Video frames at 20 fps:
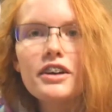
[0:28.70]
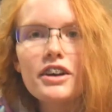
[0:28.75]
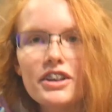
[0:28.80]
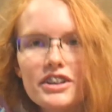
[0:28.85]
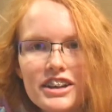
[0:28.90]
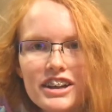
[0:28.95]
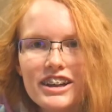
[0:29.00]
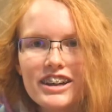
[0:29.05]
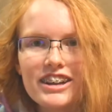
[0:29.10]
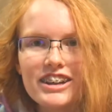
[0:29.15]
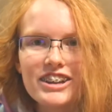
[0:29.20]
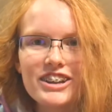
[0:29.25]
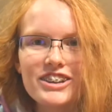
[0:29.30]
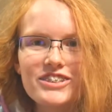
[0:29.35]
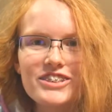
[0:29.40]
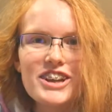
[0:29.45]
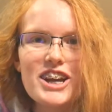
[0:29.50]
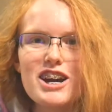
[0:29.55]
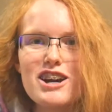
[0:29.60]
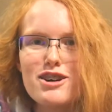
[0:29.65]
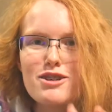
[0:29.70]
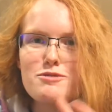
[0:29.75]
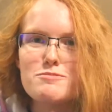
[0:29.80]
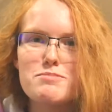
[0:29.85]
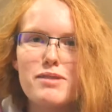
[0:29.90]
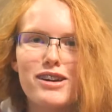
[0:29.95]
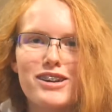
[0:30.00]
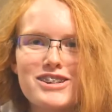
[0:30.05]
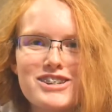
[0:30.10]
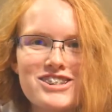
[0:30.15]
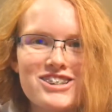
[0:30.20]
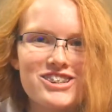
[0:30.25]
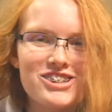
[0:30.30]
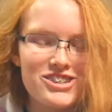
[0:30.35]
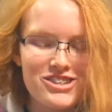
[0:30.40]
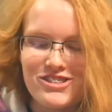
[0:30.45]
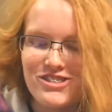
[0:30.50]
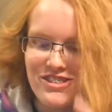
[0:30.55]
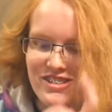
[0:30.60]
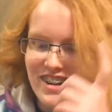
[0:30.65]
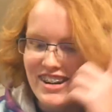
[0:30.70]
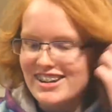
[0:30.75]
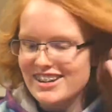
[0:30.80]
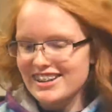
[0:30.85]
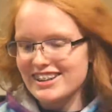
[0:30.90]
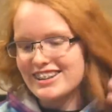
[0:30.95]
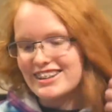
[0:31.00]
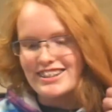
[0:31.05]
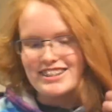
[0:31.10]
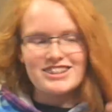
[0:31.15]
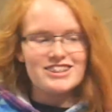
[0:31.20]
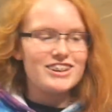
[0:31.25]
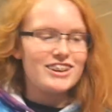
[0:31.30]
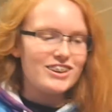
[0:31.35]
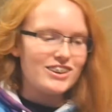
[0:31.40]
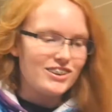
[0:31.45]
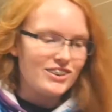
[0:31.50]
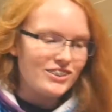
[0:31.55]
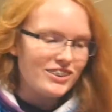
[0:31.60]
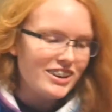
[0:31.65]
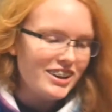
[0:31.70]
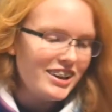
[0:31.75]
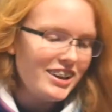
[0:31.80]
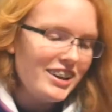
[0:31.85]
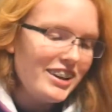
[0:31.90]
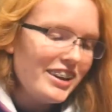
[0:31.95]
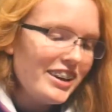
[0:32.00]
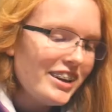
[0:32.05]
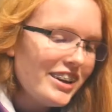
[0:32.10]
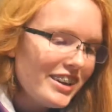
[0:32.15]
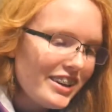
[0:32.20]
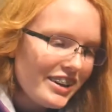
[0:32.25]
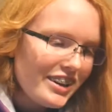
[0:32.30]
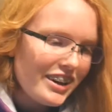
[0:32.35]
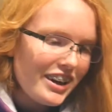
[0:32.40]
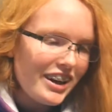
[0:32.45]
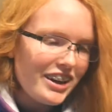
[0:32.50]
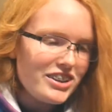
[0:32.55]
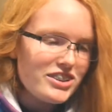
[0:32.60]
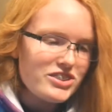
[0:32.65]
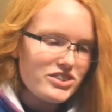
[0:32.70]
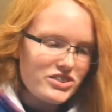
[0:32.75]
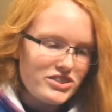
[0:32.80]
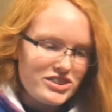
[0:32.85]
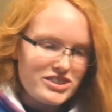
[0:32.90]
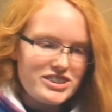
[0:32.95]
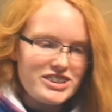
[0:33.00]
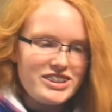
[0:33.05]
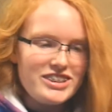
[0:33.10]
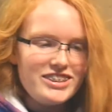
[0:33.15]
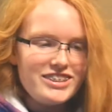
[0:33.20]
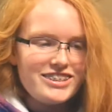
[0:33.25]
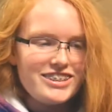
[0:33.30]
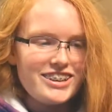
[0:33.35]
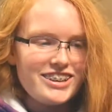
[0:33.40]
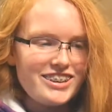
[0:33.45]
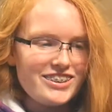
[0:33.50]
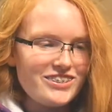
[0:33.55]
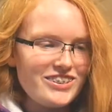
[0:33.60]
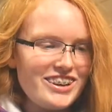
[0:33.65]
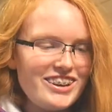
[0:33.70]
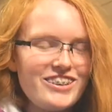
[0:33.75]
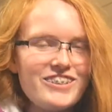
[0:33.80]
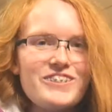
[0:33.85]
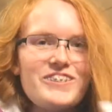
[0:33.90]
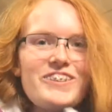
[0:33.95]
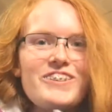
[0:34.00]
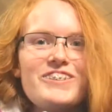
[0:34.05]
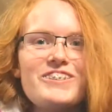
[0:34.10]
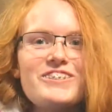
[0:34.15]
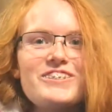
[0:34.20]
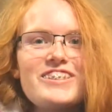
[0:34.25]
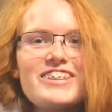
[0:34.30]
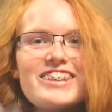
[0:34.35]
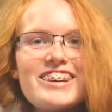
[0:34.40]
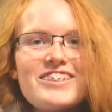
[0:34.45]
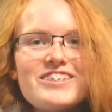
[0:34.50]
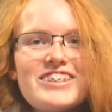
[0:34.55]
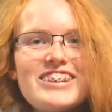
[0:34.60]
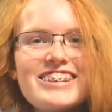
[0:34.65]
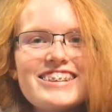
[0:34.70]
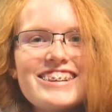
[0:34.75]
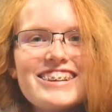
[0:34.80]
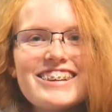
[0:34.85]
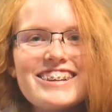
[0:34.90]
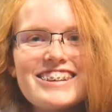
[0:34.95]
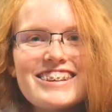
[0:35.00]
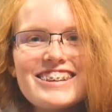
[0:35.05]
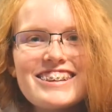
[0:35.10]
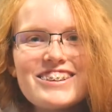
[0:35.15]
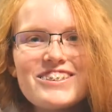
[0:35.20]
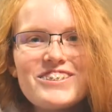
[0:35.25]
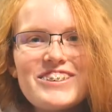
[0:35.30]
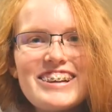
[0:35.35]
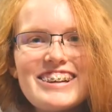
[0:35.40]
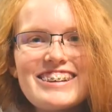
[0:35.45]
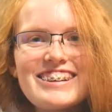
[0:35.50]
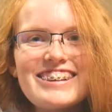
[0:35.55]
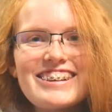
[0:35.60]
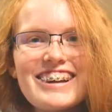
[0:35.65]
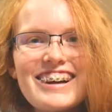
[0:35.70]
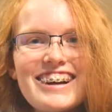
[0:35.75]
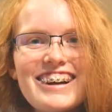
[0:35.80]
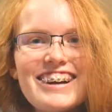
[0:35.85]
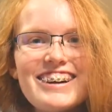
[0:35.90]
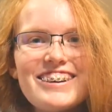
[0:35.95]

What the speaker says: Okay, here we go, part 2. So, as you see, well, for some reason there's this weird,